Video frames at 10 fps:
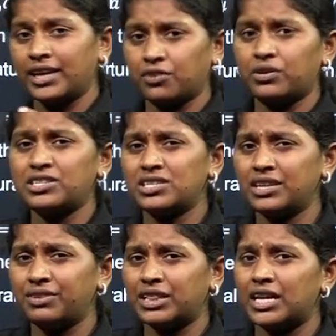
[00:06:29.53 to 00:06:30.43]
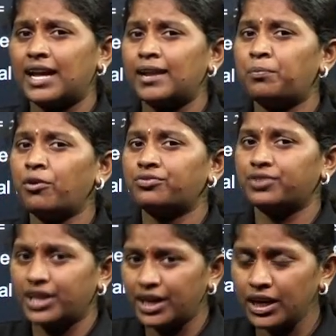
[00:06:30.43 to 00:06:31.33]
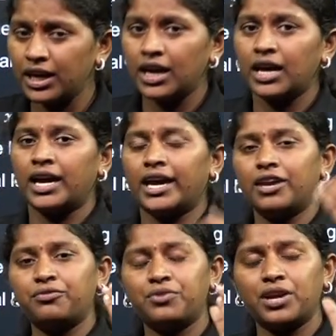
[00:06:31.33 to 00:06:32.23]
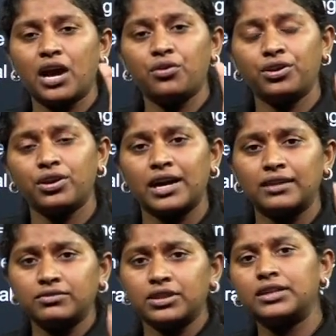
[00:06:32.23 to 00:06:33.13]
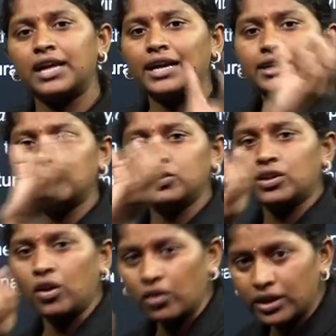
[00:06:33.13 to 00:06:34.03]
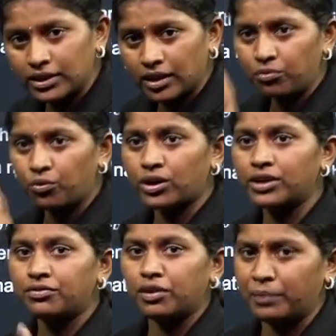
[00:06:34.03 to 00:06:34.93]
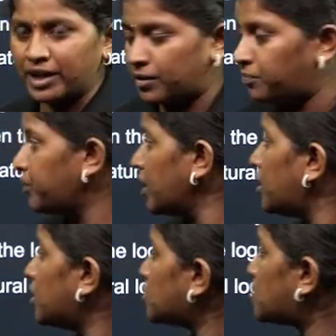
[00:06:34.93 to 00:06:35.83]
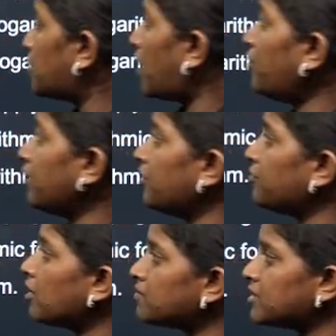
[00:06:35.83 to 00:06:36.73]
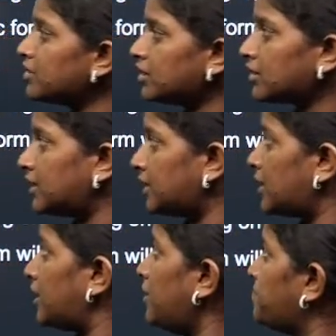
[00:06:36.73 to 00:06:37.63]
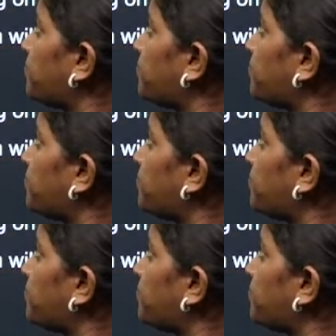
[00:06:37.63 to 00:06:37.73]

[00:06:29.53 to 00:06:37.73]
equation with the help of e, if we are going to convert that into the logarithm, what it will become. So now if you observe here clearly,